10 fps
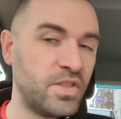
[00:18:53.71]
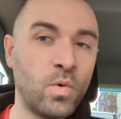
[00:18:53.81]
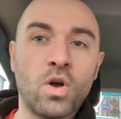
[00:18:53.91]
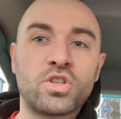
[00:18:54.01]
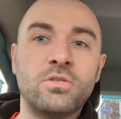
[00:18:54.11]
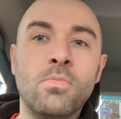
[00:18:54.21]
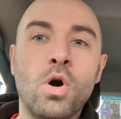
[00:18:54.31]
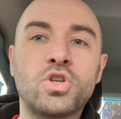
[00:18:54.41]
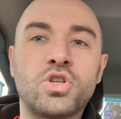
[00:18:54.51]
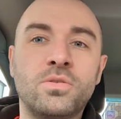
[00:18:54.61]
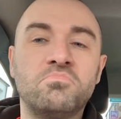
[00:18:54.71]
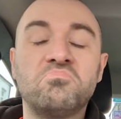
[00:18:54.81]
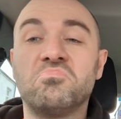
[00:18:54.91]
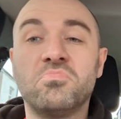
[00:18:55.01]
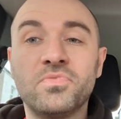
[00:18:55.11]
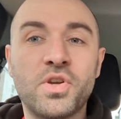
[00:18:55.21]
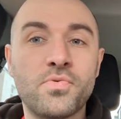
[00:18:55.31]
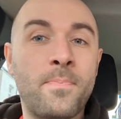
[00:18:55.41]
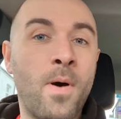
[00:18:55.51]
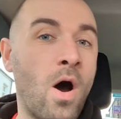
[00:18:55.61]
There wasn't much to
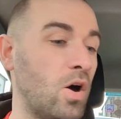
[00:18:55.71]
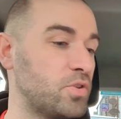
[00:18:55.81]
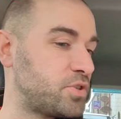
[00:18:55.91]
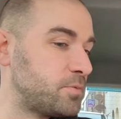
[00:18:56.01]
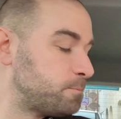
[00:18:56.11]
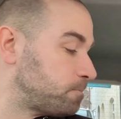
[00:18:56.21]
report.